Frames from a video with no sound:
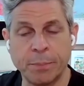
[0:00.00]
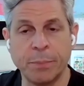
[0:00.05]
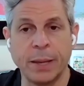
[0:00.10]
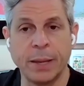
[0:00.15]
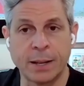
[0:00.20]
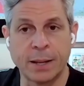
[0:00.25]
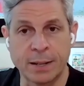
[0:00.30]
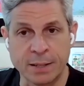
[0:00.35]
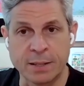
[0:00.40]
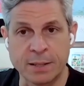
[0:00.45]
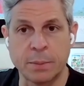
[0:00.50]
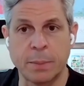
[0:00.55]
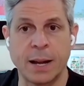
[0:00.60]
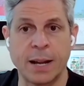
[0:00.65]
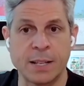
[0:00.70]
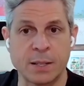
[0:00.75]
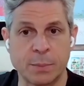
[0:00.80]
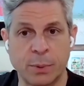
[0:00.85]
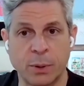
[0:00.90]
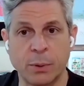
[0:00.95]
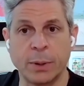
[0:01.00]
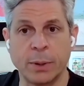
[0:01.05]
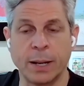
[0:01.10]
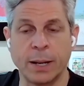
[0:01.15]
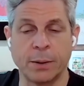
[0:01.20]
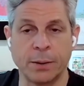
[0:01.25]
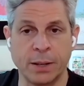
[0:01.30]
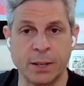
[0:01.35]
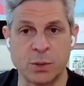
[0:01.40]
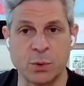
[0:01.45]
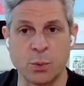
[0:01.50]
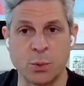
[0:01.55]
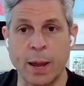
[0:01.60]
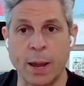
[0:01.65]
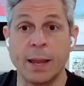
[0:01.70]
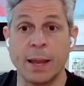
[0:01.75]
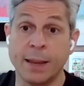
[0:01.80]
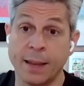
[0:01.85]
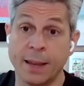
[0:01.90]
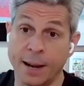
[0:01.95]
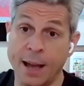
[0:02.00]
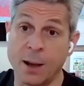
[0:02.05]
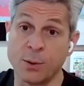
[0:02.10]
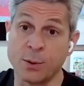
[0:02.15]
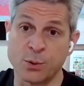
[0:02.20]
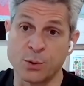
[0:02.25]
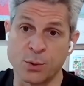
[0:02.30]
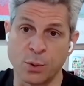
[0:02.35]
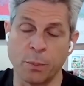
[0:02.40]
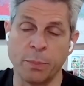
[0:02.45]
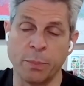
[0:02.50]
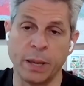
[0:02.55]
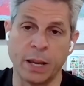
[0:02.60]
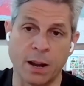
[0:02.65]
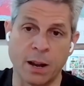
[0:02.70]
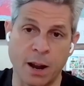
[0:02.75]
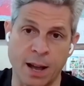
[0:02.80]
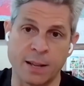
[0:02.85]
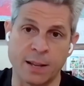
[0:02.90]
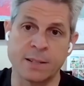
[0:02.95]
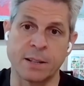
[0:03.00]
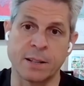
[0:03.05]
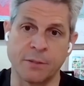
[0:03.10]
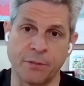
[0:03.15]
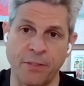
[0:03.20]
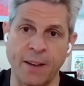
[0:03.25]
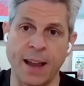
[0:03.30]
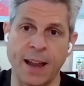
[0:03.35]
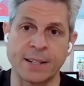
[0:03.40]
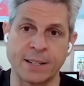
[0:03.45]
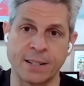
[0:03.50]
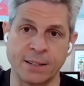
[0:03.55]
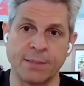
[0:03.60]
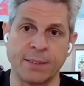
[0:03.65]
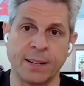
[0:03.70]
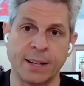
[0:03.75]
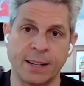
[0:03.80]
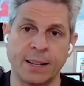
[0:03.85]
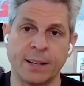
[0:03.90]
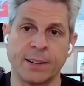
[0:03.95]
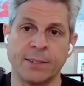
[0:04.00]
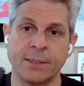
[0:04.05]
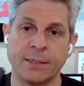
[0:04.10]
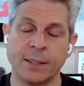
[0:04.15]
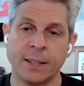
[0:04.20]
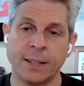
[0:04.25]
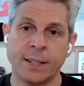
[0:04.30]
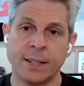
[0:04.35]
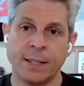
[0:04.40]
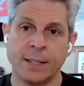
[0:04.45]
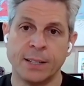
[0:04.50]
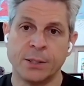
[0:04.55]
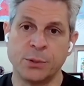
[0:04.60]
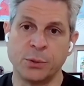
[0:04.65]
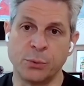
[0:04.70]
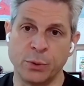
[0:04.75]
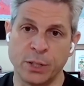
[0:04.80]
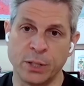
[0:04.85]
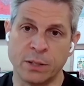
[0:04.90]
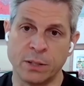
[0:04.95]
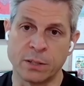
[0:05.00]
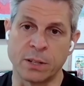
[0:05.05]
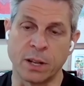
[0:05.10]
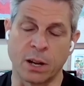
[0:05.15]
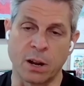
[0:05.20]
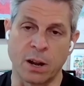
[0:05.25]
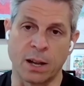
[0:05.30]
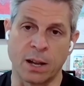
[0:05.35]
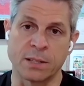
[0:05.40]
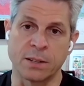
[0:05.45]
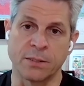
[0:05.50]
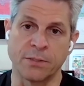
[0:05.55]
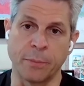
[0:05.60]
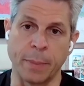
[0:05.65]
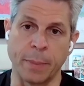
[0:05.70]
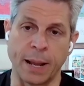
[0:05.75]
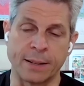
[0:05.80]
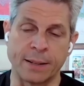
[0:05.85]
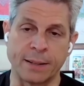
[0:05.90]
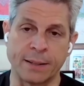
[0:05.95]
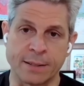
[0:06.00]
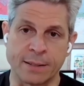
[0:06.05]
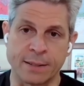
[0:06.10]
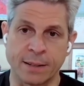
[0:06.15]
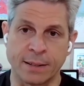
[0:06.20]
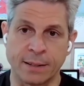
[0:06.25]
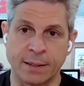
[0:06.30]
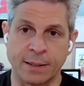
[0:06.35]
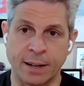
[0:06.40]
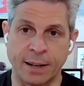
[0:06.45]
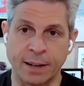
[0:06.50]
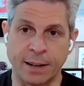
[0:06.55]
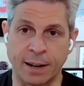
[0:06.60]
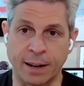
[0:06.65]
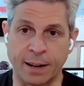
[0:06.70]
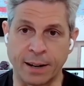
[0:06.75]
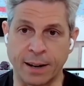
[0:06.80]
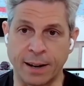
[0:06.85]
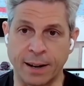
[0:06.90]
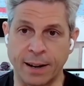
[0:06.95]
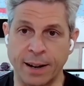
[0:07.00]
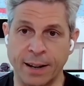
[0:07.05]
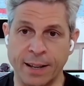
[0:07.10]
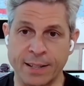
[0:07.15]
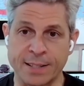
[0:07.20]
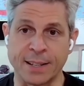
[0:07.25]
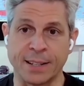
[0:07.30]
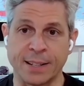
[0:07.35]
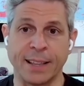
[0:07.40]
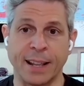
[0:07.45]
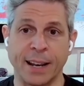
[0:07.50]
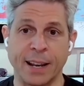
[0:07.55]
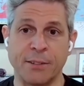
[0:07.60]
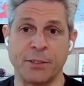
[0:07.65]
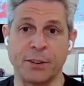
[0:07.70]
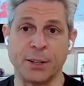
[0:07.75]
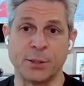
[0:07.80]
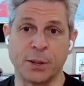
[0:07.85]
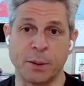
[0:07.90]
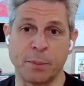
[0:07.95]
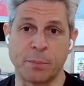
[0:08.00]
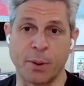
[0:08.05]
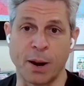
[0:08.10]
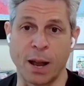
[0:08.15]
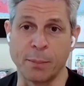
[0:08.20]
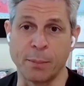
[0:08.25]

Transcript: and be customizable in an easy way, and also be cost effective, like you know to reduce mm-hmm. the cost of maintenance? Uh, are, are, are, is it delivering to the